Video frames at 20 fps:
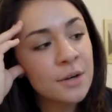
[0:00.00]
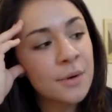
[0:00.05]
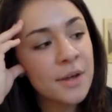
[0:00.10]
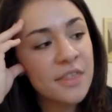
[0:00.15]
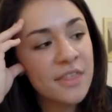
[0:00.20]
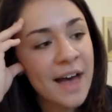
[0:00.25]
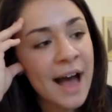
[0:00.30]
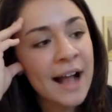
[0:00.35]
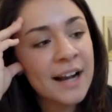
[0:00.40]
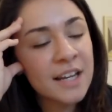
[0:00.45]
deal
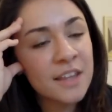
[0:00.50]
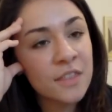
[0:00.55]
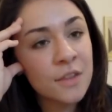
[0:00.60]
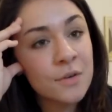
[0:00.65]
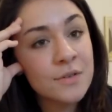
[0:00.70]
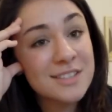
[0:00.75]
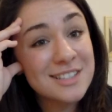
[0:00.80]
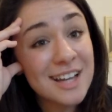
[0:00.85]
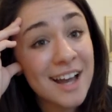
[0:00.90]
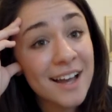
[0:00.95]
with that in
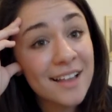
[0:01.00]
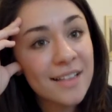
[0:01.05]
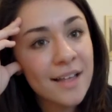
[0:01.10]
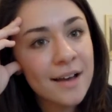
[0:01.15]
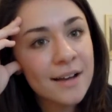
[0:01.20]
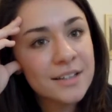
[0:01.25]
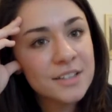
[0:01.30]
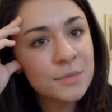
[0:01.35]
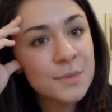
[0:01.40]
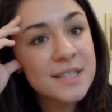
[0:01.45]
those
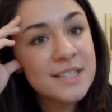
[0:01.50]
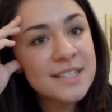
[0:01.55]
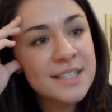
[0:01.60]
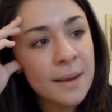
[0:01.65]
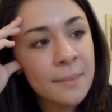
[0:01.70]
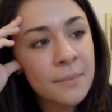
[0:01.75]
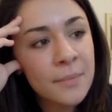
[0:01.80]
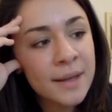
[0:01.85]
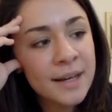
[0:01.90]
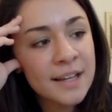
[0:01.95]
dialogues. When
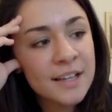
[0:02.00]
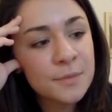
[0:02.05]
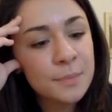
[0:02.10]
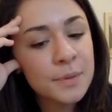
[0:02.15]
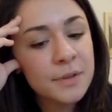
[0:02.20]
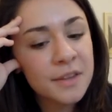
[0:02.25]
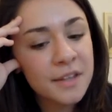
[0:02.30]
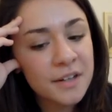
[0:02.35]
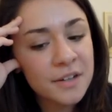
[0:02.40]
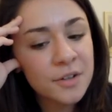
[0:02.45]
somebody's
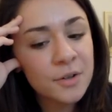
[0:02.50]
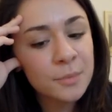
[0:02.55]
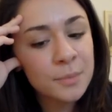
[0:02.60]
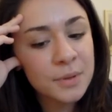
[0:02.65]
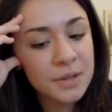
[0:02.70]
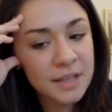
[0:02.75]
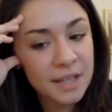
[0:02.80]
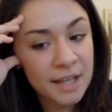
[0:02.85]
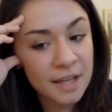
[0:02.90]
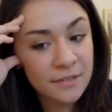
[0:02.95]
political
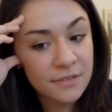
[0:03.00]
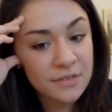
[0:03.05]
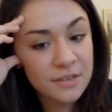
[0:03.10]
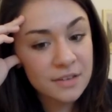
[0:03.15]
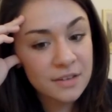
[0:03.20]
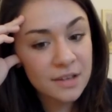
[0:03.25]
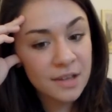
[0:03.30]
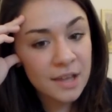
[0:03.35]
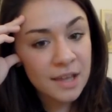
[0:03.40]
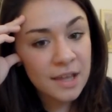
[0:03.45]

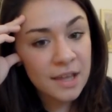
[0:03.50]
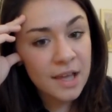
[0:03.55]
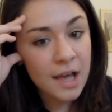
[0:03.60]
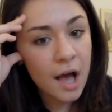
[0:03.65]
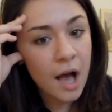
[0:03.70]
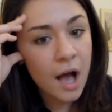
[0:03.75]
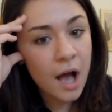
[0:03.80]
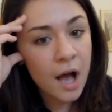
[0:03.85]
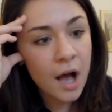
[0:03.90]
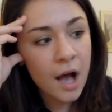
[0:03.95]
beliefs
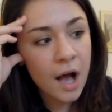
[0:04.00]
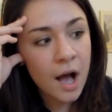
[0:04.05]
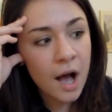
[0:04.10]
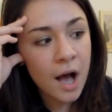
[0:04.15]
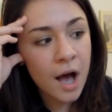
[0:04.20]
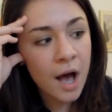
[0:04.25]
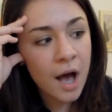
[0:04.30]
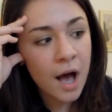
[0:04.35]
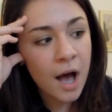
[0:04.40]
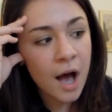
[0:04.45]

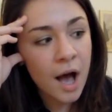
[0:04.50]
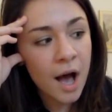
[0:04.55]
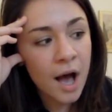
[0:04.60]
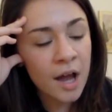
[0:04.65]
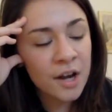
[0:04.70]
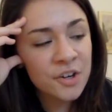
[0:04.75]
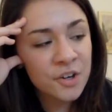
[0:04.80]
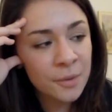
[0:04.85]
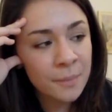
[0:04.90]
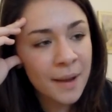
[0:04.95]

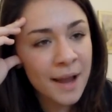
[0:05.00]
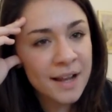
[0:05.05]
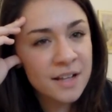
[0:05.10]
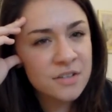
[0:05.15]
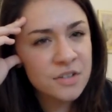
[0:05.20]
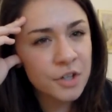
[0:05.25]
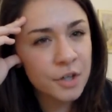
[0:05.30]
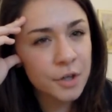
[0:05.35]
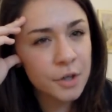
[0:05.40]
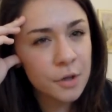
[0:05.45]

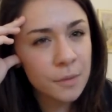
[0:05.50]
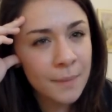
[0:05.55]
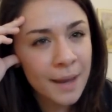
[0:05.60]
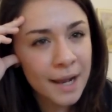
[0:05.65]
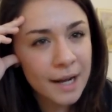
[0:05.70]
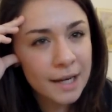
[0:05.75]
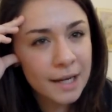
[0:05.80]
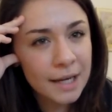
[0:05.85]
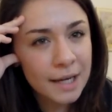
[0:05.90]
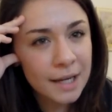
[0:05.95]
undermines your
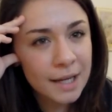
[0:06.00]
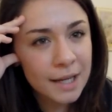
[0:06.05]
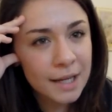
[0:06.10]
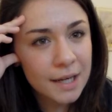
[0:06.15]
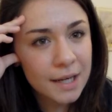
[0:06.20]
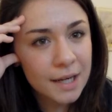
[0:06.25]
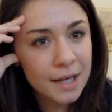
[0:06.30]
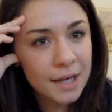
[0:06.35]
humanity.